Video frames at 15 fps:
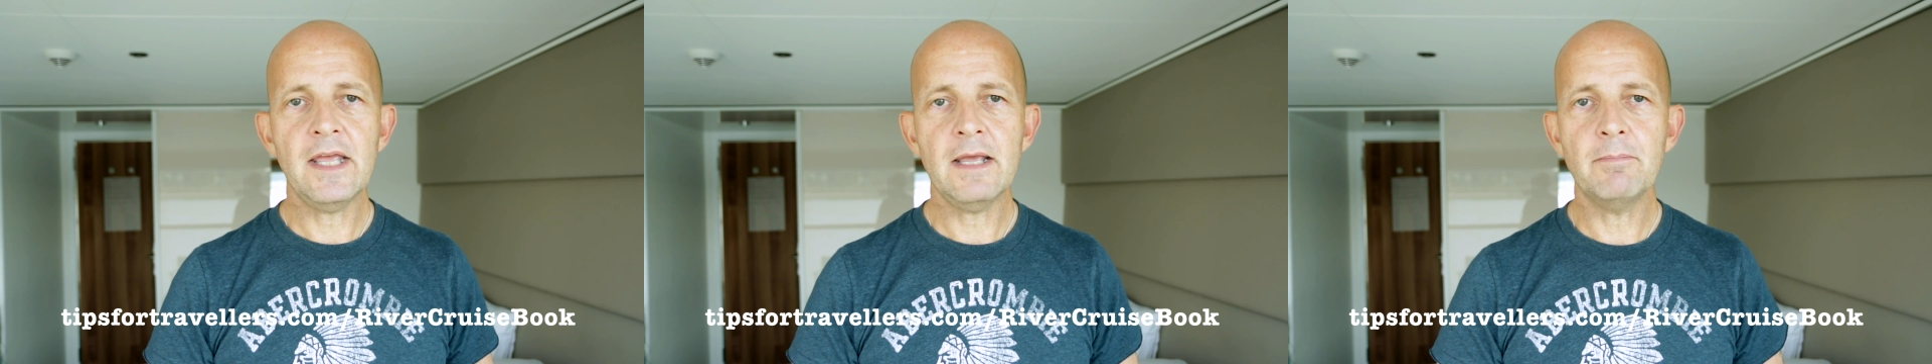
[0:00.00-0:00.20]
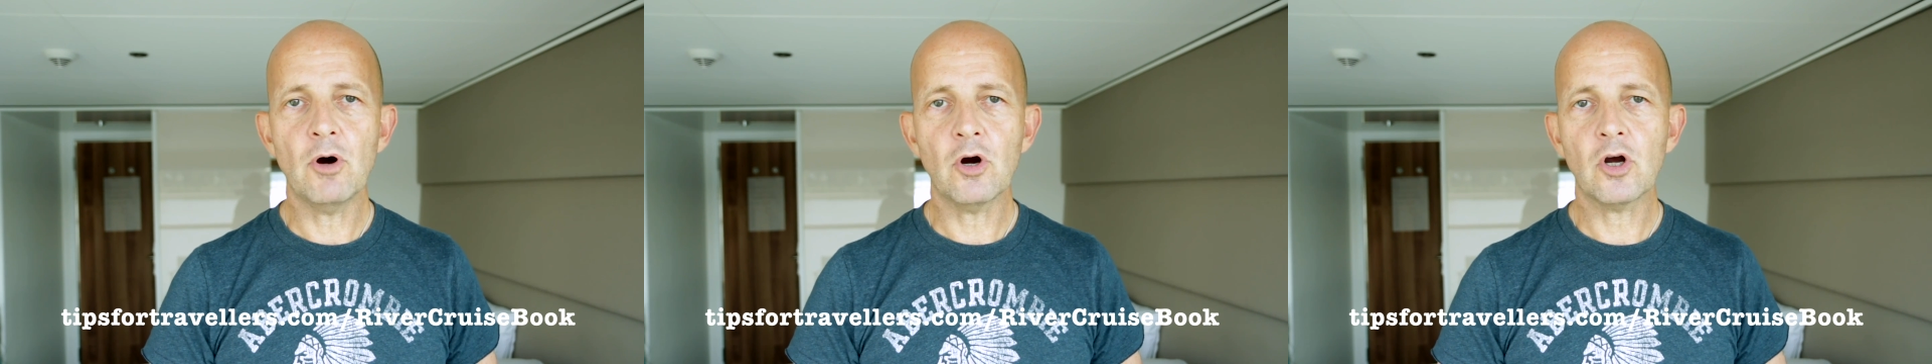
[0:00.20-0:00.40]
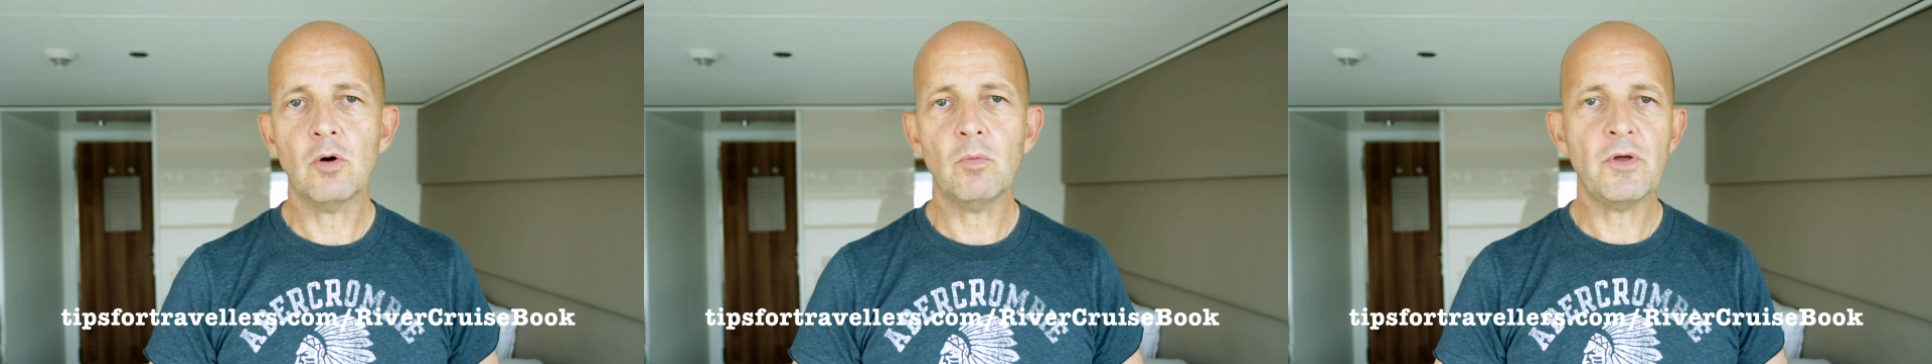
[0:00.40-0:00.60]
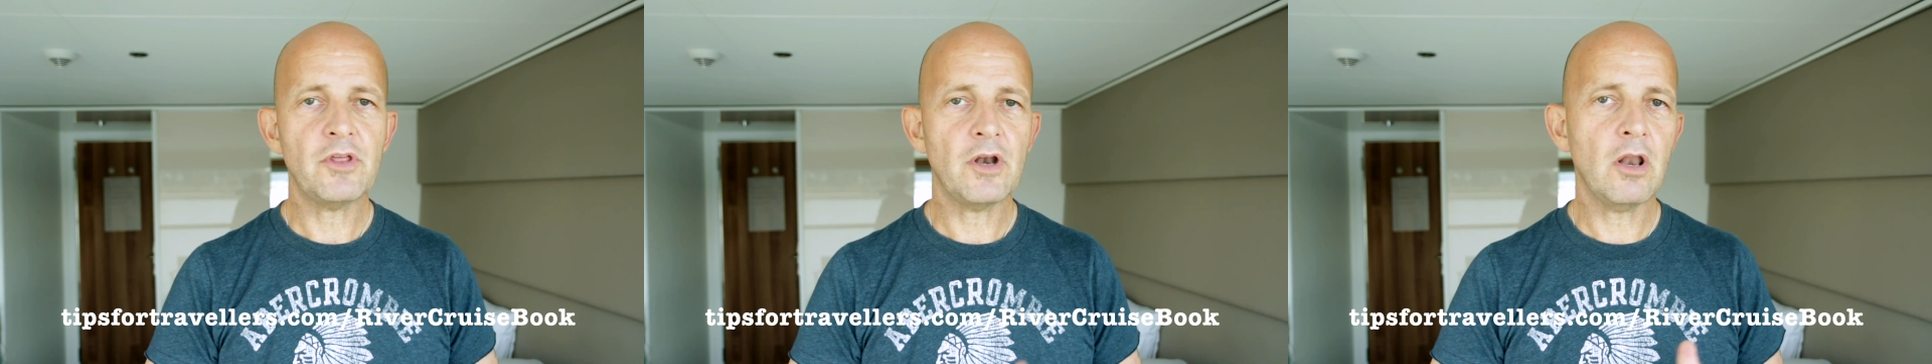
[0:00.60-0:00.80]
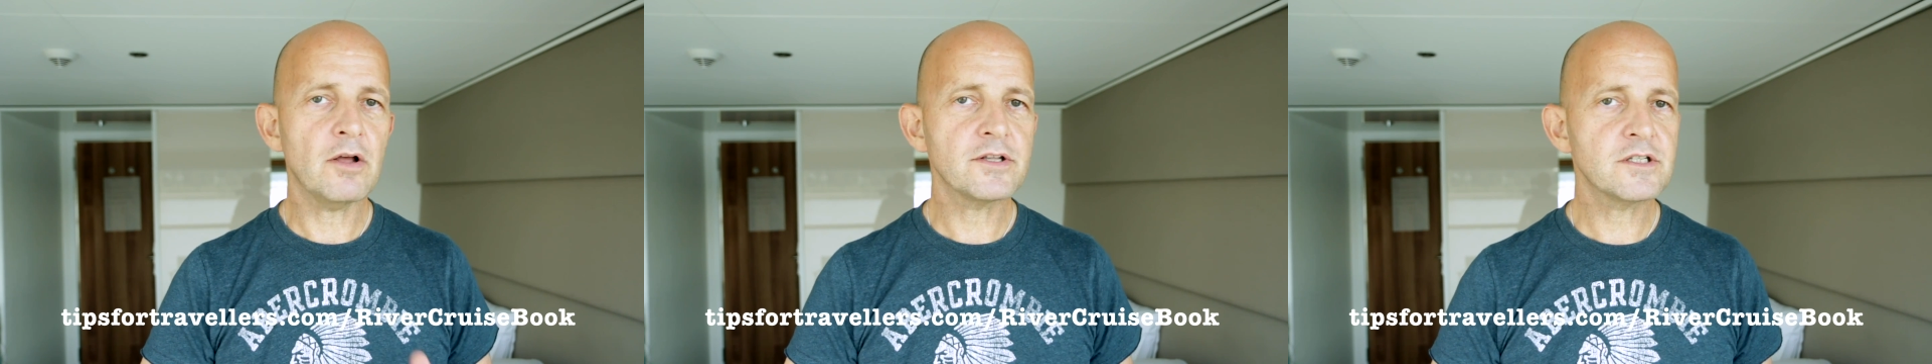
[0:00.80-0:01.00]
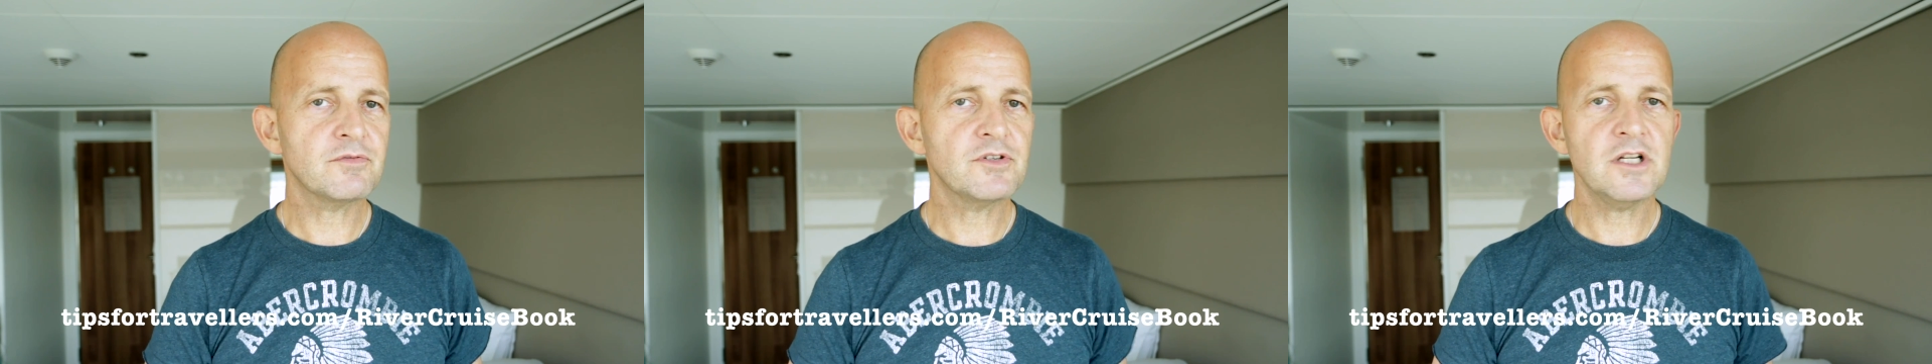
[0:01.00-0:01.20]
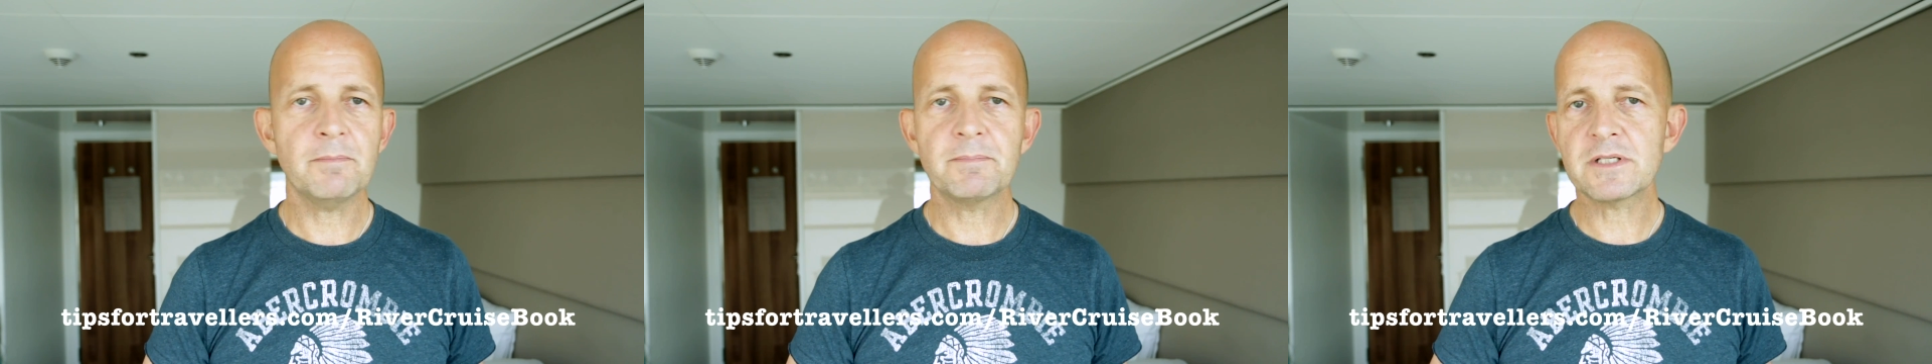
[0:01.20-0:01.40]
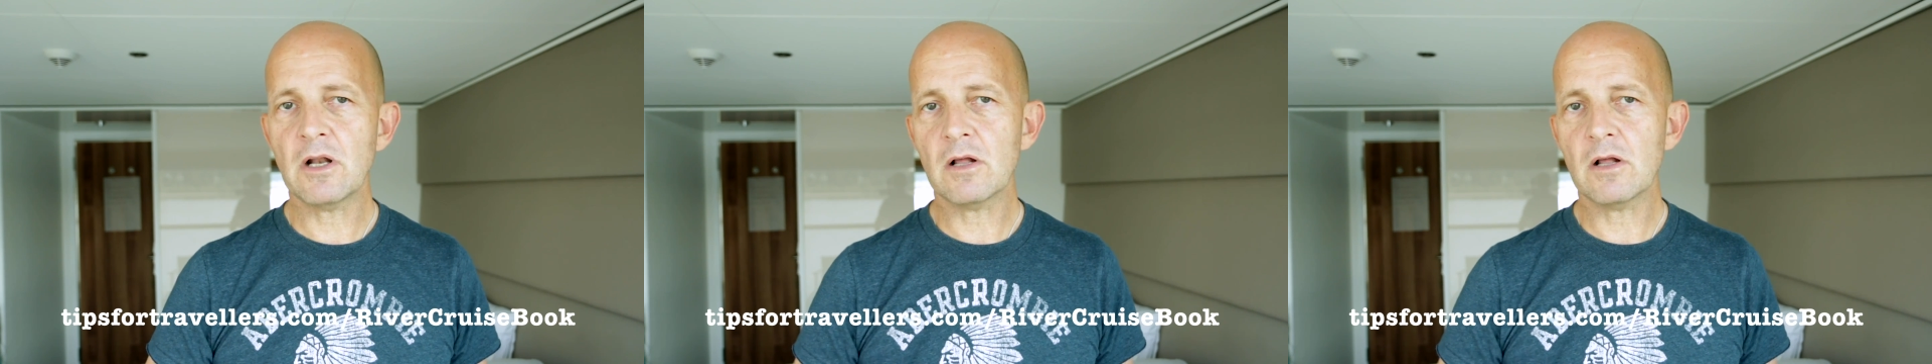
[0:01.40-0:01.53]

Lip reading: ebook with lots of tips,